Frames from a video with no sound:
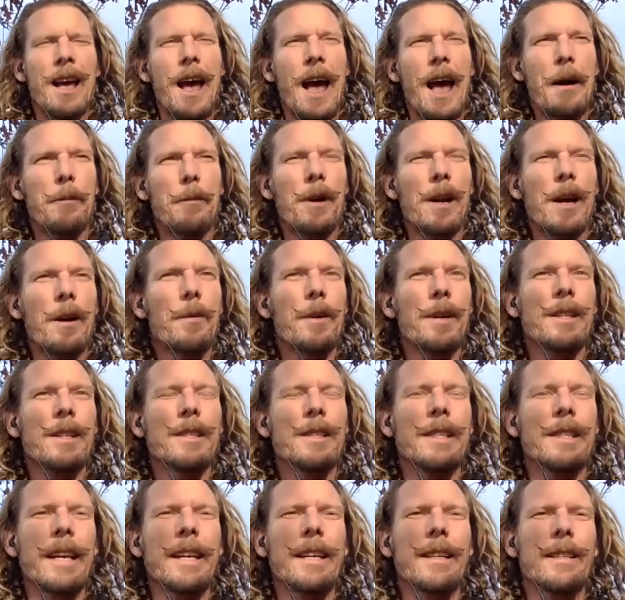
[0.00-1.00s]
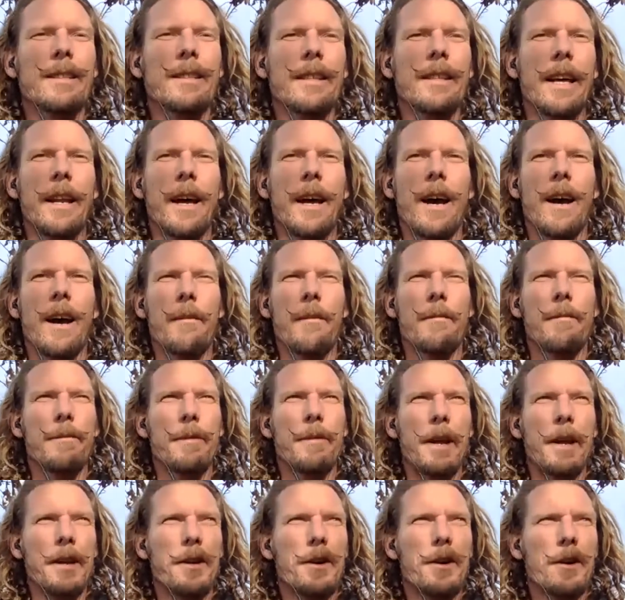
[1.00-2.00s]
And what I want to say is that
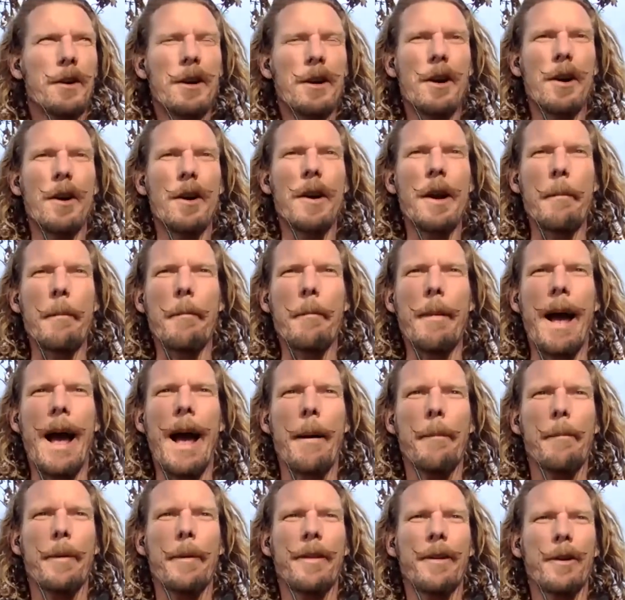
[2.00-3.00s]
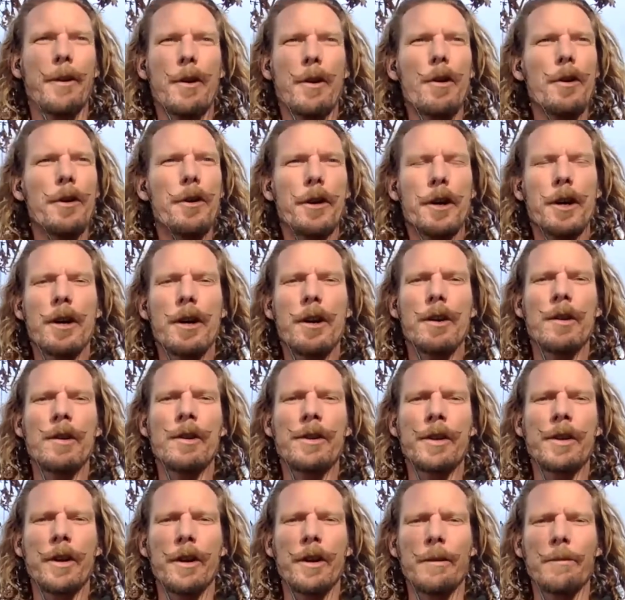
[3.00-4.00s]
that your current map and your
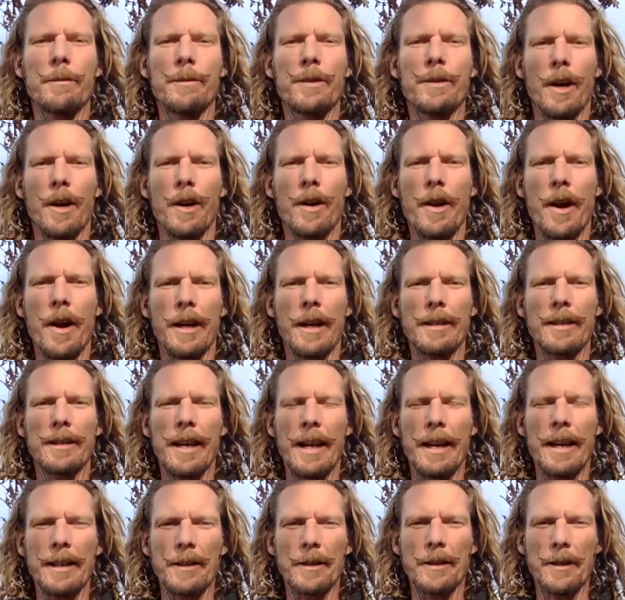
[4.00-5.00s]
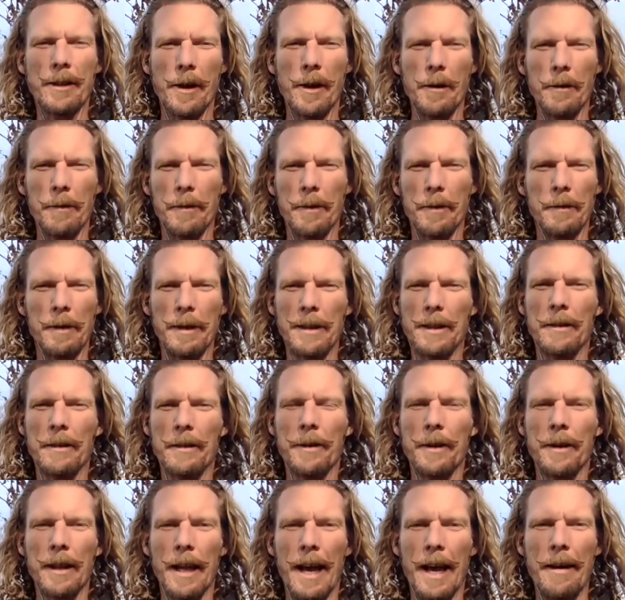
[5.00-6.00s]
current terms are not set in stone for the rest
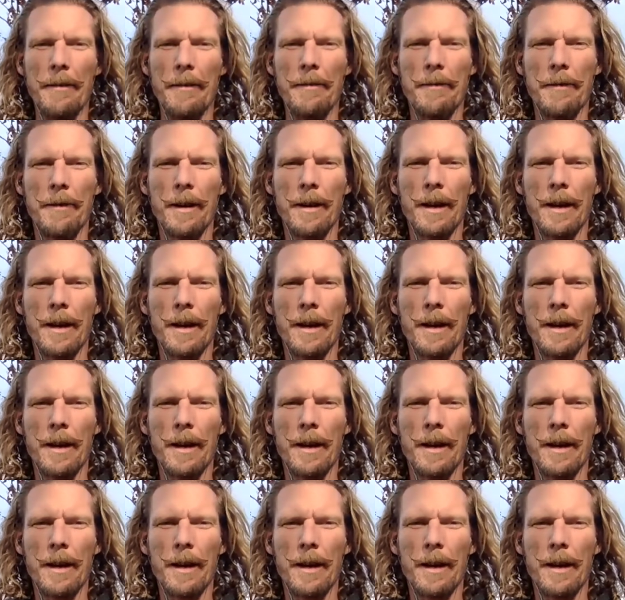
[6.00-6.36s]
of your life.